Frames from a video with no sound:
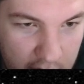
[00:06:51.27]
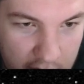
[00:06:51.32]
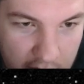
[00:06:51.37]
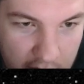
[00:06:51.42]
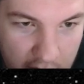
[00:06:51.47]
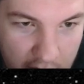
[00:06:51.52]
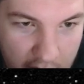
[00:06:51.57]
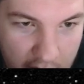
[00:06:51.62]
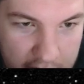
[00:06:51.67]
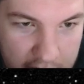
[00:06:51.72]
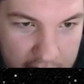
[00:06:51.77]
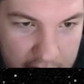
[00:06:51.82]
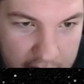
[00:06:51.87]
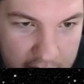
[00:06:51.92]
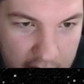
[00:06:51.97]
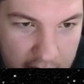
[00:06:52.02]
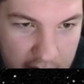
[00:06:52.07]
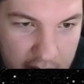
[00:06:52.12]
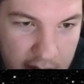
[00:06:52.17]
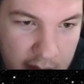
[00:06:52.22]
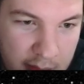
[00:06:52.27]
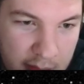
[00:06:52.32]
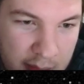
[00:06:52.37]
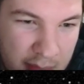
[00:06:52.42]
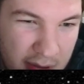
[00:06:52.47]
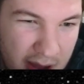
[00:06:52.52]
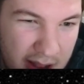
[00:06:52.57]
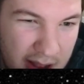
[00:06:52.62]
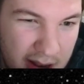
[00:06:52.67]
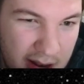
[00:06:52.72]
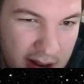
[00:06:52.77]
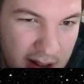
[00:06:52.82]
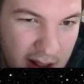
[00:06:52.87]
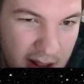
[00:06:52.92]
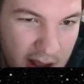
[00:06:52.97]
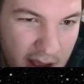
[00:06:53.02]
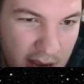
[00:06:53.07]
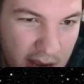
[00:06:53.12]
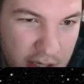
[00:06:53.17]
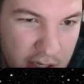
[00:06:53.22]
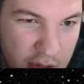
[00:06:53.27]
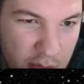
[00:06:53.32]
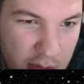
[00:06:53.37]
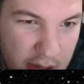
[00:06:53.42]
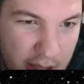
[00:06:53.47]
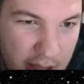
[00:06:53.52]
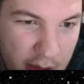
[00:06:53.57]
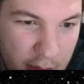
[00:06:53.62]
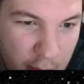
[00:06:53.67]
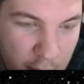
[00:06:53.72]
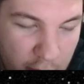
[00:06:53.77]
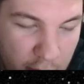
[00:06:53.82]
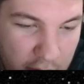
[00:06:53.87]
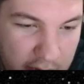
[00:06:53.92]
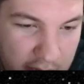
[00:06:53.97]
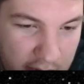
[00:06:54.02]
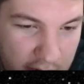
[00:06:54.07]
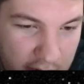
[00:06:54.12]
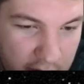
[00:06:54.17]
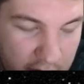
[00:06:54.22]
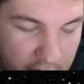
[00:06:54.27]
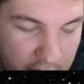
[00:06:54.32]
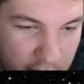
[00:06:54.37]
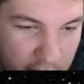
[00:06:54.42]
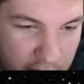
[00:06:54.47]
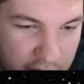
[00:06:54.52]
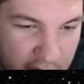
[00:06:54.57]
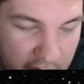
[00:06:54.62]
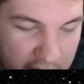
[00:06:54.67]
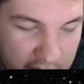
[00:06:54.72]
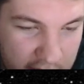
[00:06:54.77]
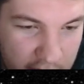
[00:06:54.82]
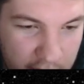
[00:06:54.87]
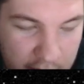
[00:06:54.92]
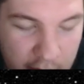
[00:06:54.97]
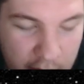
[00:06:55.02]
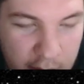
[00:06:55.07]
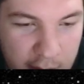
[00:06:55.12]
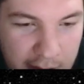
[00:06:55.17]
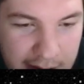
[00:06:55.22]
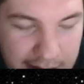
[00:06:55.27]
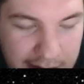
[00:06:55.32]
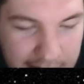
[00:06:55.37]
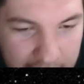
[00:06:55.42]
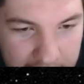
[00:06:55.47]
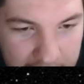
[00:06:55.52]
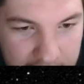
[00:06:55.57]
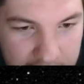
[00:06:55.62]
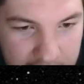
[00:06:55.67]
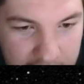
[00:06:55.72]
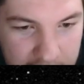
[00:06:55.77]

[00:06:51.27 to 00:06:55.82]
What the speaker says: I think, but I do allow the rook in, which I don't know if I like.